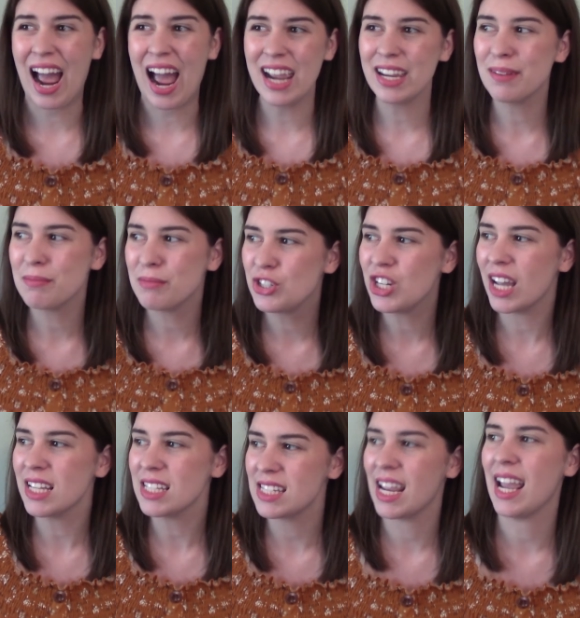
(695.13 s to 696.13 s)
I am
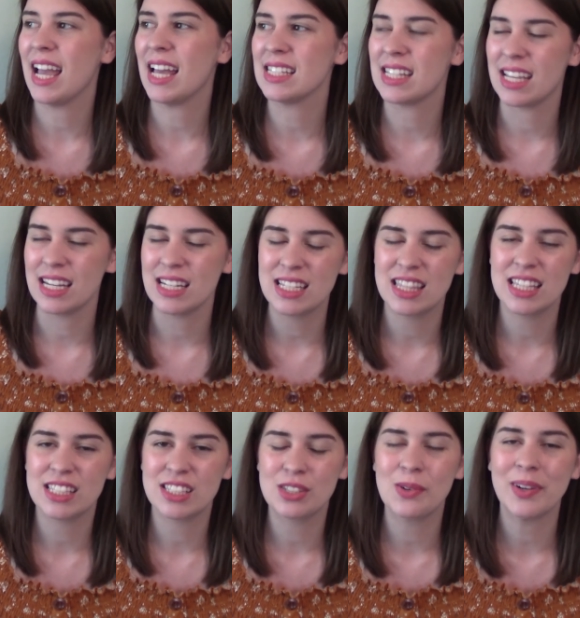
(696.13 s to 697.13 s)
just as into
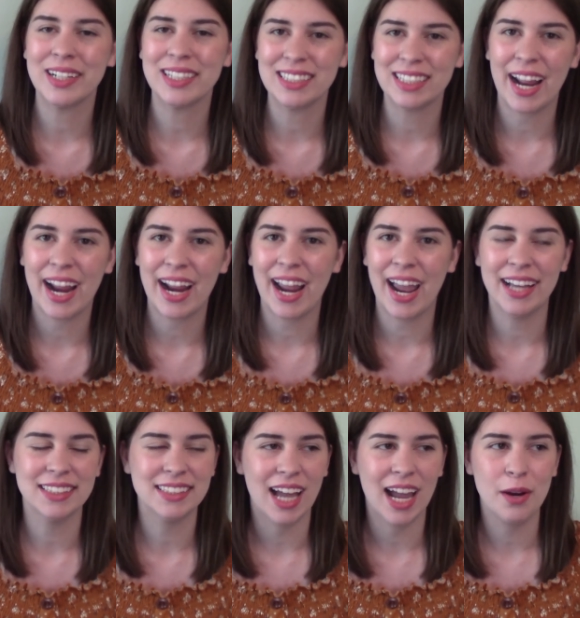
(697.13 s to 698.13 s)
this story today
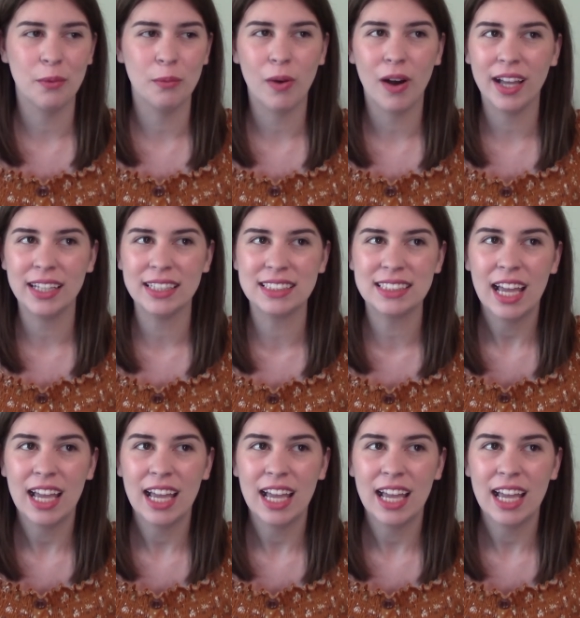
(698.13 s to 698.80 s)
as I was